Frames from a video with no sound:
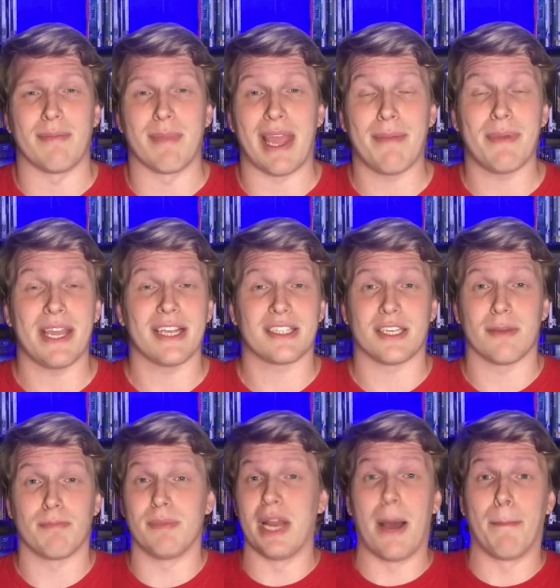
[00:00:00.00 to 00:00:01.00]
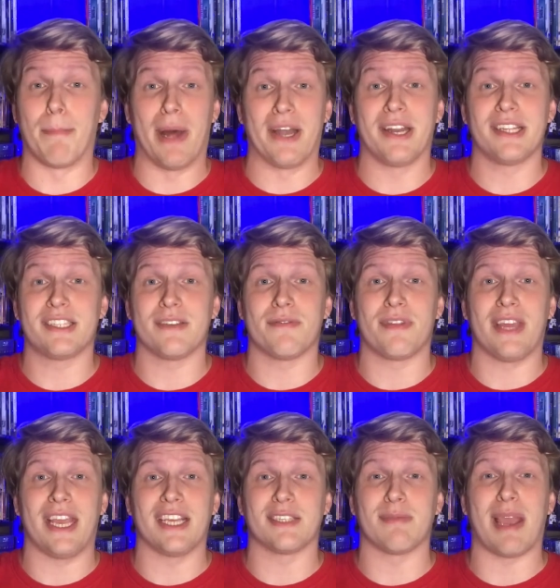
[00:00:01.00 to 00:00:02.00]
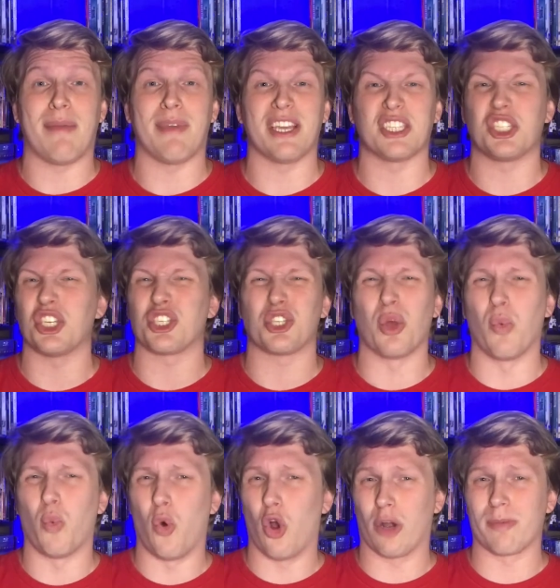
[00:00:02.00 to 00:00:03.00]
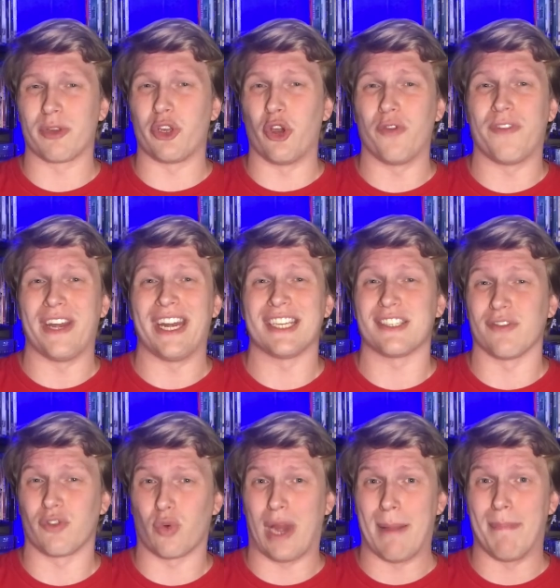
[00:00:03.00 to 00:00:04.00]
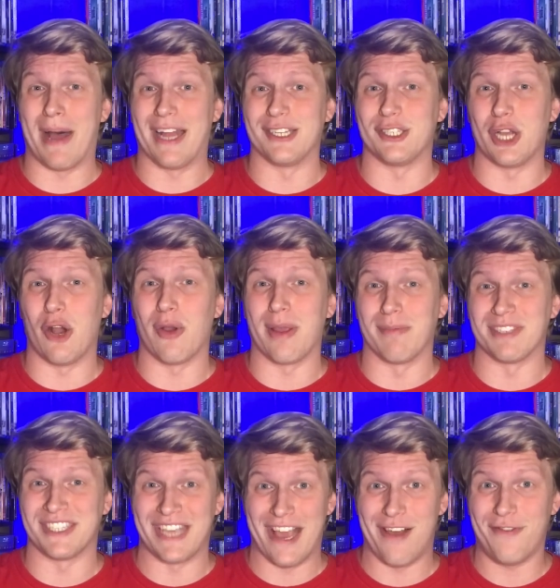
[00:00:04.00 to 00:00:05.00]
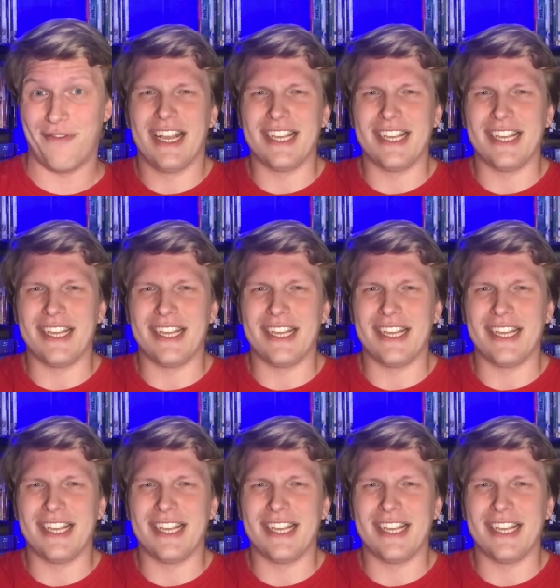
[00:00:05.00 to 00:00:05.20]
Maybe it's an abundance of things, maybe it's just the warm goofiness of Grandpa Joe himself.